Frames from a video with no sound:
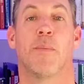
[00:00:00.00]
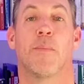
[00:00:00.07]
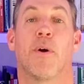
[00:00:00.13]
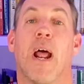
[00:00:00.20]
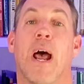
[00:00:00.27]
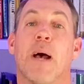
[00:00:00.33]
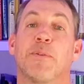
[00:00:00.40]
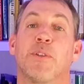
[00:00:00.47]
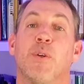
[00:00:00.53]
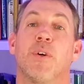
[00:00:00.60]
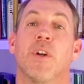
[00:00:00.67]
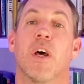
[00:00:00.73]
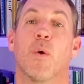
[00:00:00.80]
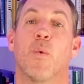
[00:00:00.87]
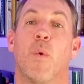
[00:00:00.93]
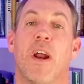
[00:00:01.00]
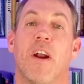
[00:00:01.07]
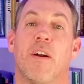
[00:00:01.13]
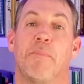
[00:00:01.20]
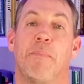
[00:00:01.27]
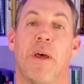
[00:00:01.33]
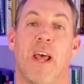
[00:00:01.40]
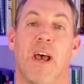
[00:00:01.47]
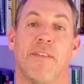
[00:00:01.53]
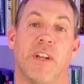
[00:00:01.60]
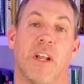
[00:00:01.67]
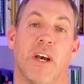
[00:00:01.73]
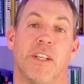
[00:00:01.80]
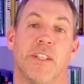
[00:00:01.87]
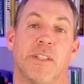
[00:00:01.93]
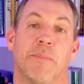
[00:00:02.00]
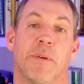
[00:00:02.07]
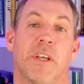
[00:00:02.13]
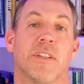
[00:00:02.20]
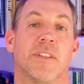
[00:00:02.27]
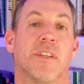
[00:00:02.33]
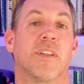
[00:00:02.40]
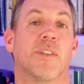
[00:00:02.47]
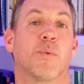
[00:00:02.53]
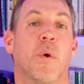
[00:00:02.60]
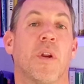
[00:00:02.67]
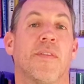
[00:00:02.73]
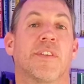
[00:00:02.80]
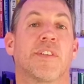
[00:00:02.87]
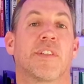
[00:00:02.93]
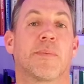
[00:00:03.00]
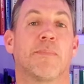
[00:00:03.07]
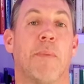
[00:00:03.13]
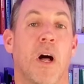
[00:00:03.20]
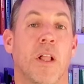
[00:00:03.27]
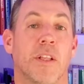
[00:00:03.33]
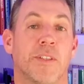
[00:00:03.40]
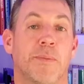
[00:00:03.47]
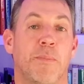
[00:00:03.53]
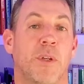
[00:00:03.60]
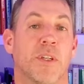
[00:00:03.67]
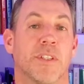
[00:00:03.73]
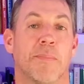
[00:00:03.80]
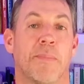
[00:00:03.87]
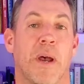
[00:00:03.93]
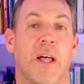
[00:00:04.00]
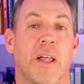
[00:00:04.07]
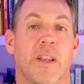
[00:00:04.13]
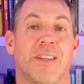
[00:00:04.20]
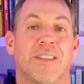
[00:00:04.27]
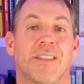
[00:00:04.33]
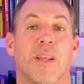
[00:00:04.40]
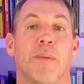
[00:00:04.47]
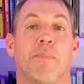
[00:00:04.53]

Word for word: Perhaps you are not aware of Ben Avon Heights because it is one of the smallest municipalities in